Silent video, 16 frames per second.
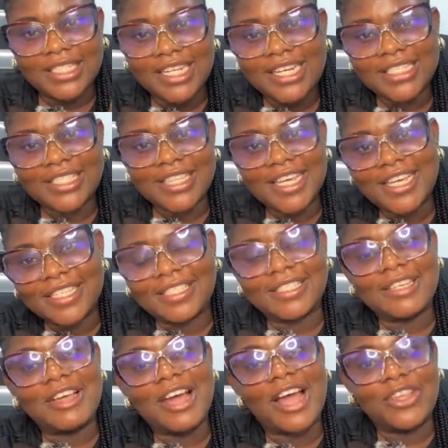this
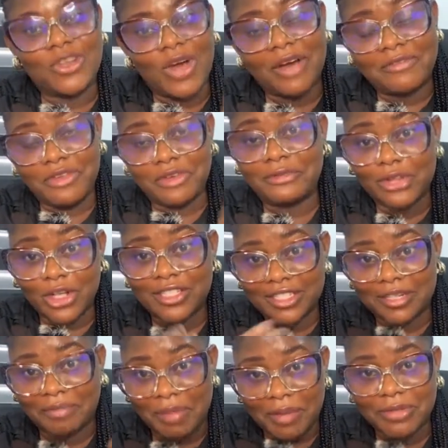is, you've
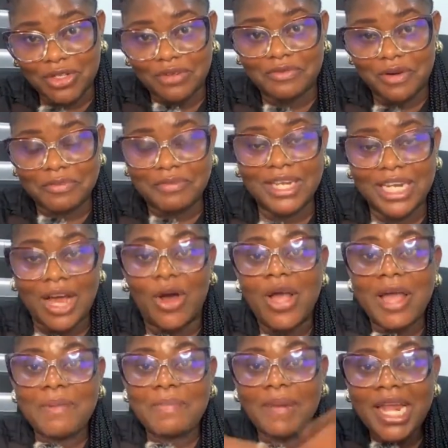gotten the permission from me now.